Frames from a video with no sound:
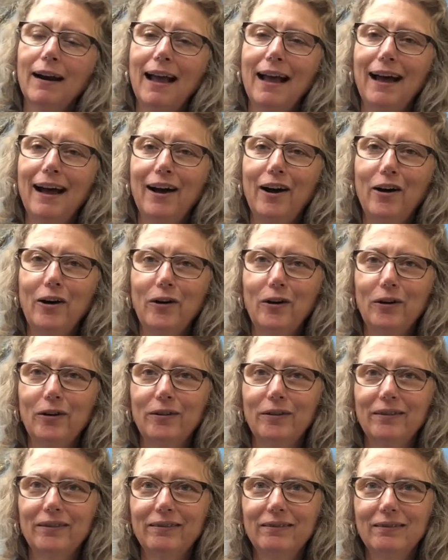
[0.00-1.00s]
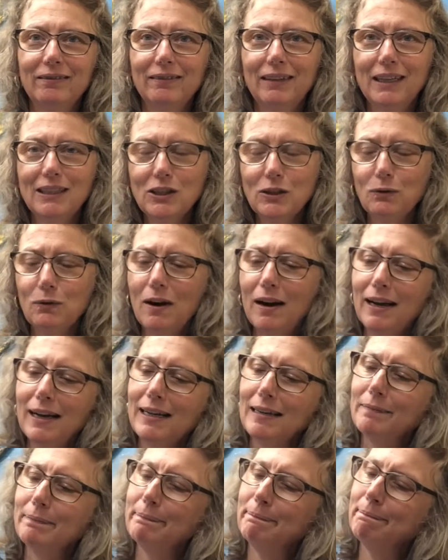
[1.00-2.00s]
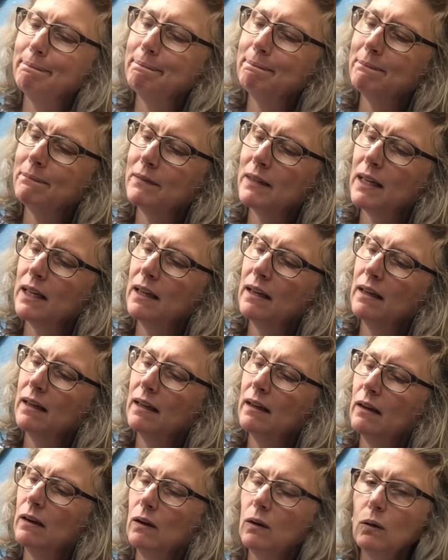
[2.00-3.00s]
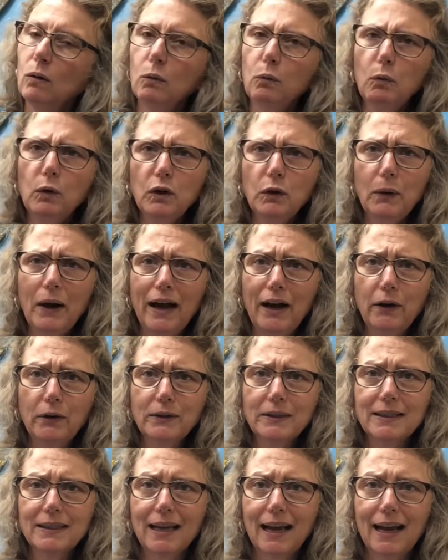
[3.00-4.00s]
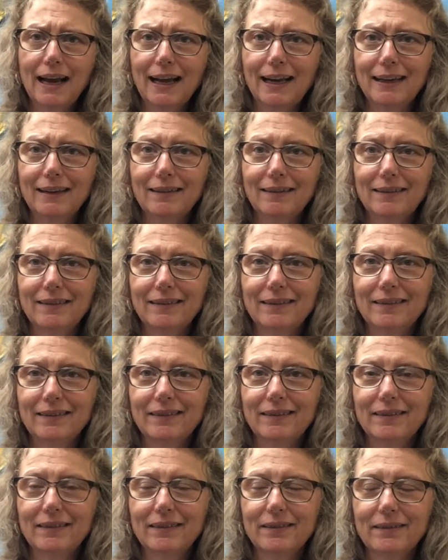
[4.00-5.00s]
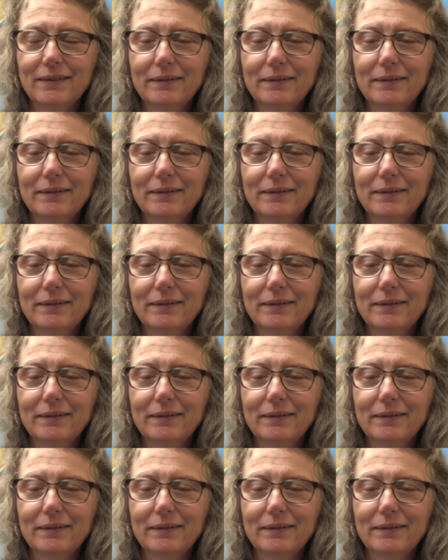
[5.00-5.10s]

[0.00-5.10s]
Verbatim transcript: owl. That's right. What do owls say? Hoo